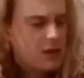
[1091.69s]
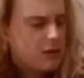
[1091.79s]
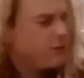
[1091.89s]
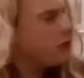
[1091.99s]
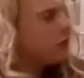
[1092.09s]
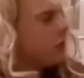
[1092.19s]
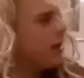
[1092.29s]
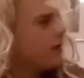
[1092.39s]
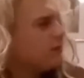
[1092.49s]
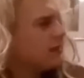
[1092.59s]
The further
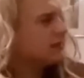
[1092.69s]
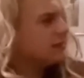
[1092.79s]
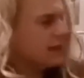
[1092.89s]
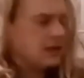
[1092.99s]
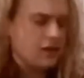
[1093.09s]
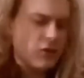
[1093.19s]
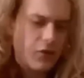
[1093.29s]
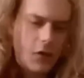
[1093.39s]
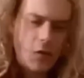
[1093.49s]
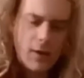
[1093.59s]
I investigated,
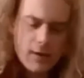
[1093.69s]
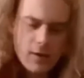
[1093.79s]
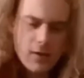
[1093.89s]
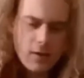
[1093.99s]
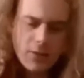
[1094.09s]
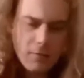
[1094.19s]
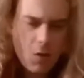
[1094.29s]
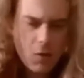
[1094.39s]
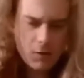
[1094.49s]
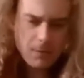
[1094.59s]
though, the
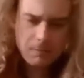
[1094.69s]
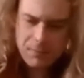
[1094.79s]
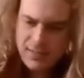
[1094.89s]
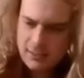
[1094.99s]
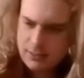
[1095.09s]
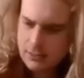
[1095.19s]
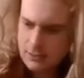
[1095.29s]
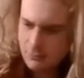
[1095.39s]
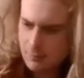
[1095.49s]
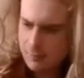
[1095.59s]
more the
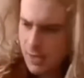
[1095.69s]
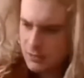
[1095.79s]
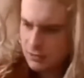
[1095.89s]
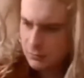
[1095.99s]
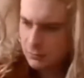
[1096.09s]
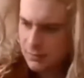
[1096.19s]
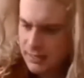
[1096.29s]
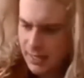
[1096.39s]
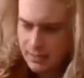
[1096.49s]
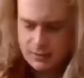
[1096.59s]
pieces of the puzzle
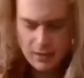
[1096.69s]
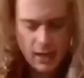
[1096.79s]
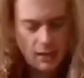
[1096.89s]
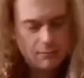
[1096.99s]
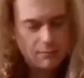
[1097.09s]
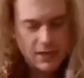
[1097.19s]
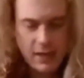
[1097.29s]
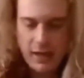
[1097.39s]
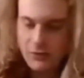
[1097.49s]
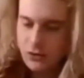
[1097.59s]
began to come
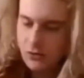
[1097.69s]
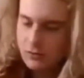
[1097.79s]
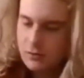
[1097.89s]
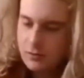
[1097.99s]
together.